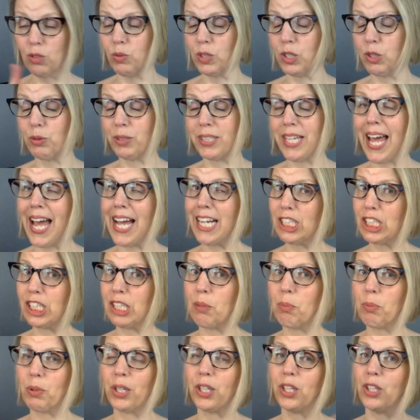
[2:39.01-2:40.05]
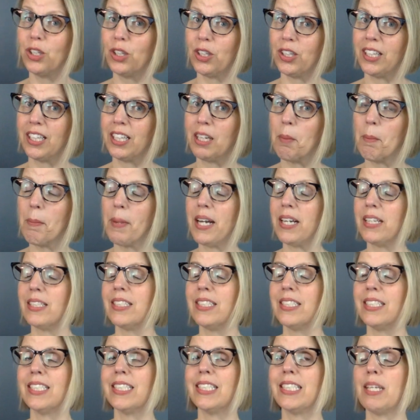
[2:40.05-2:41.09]
which was actually pretty good in
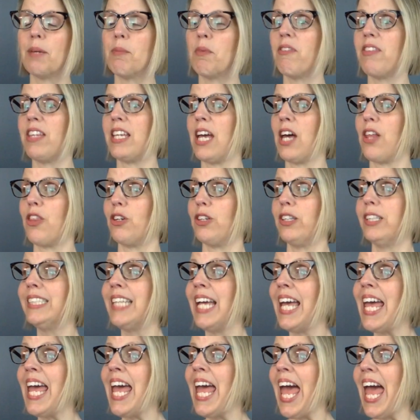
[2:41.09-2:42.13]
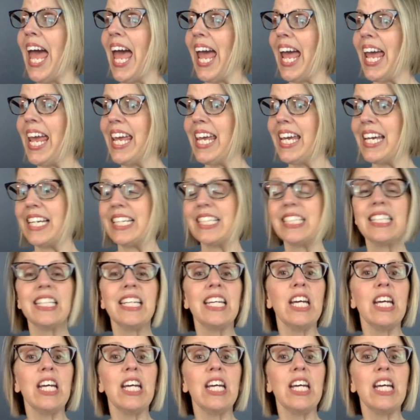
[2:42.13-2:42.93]
comparison to some of the others. And